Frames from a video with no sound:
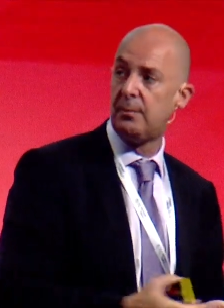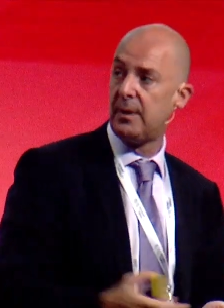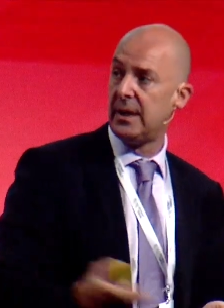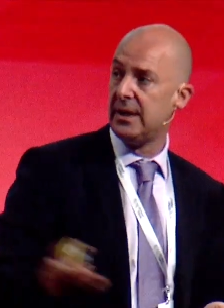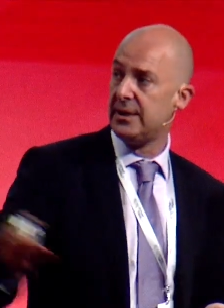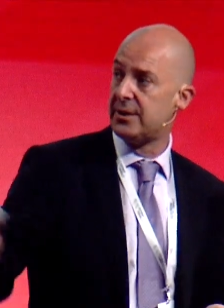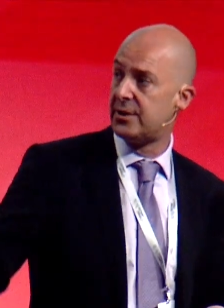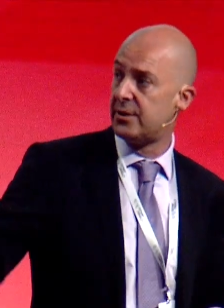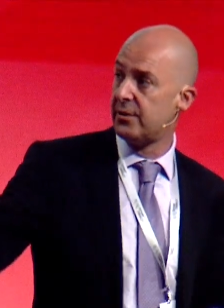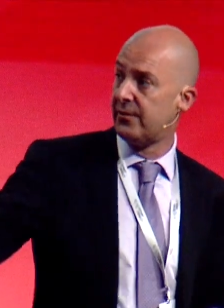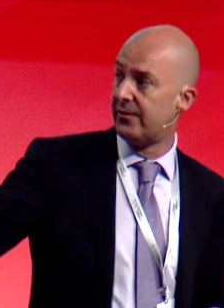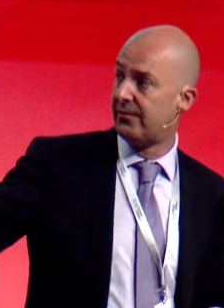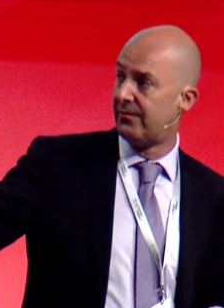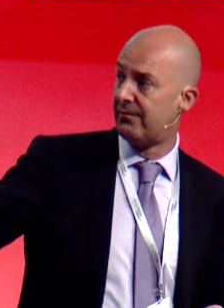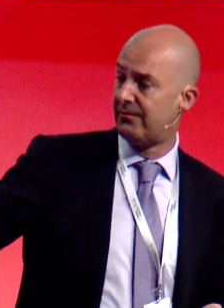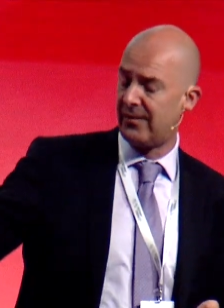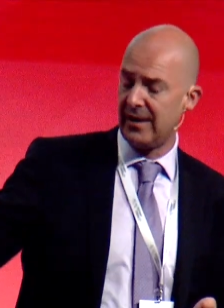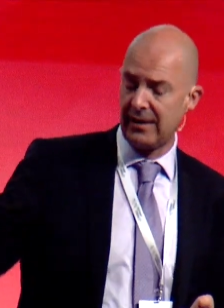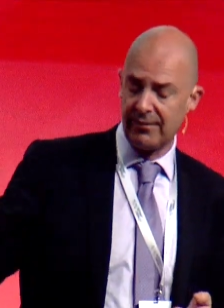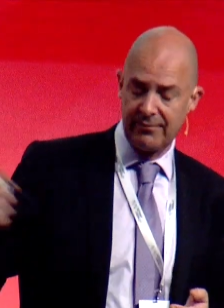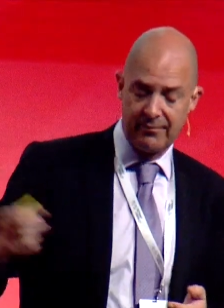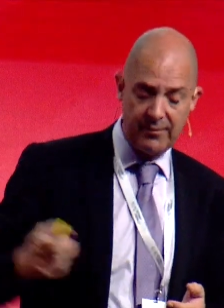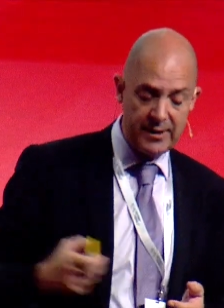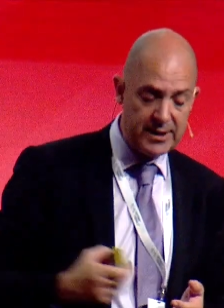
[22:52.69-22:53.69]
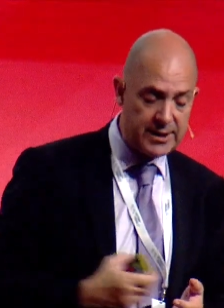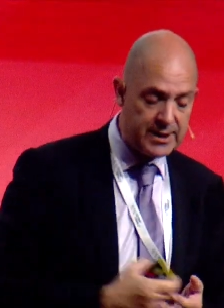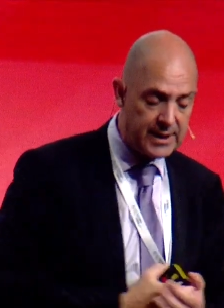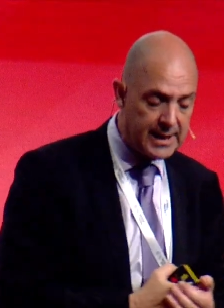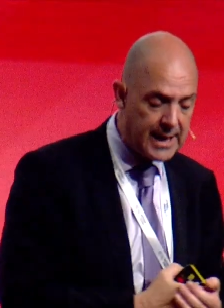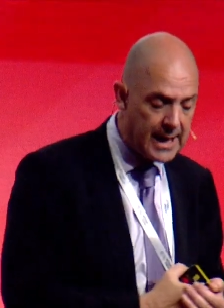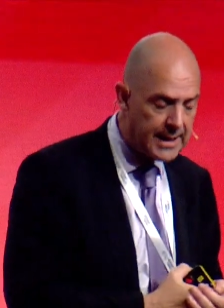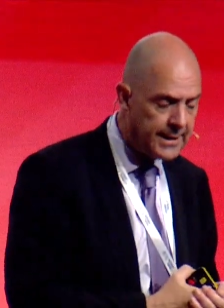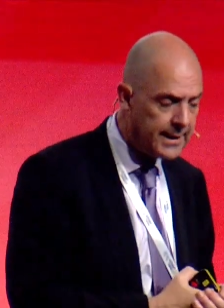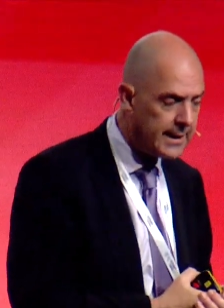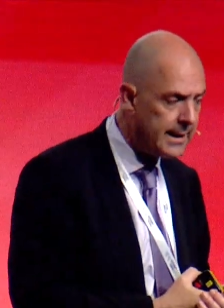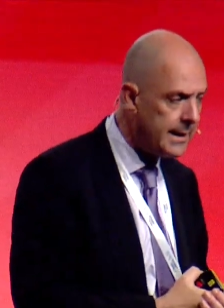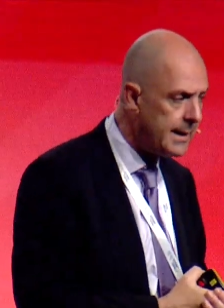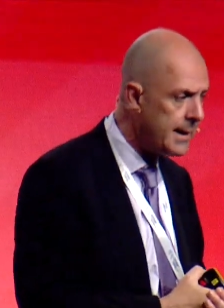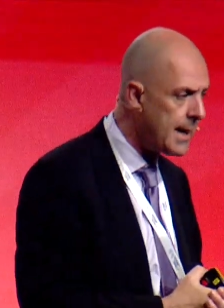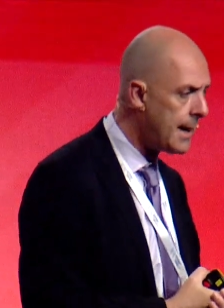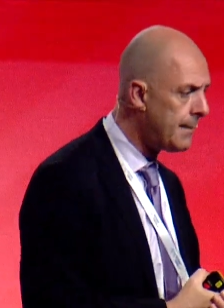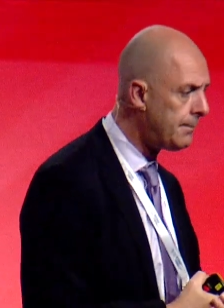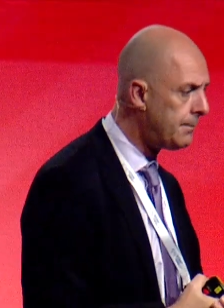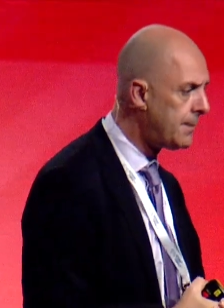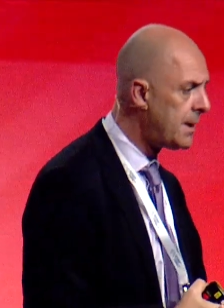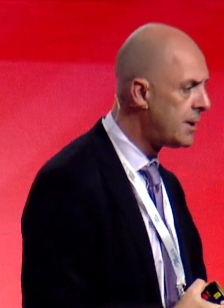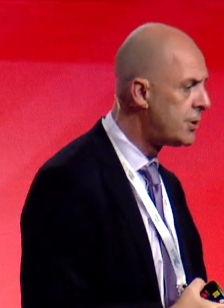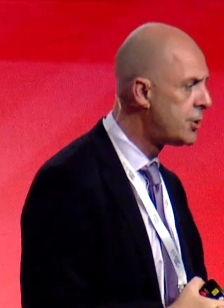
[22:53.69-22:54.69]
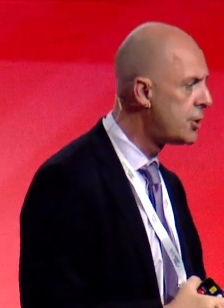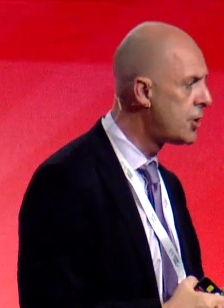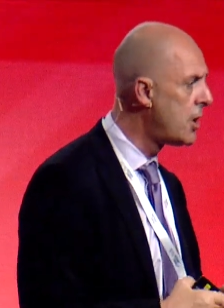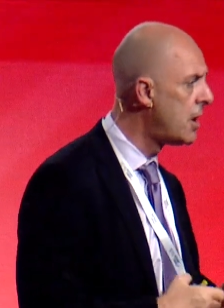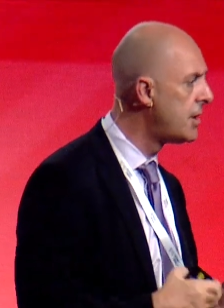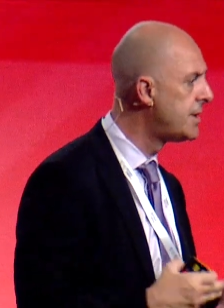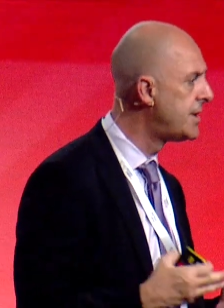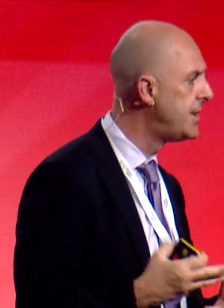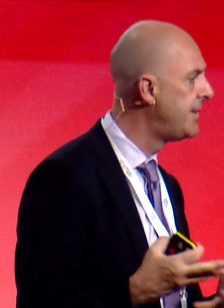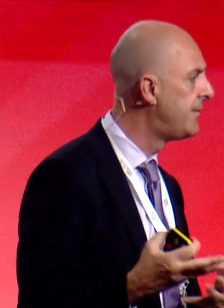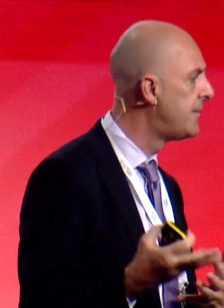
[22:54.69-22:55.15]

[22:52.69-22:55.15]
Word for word: Please do feel free to get the, uh, the charts.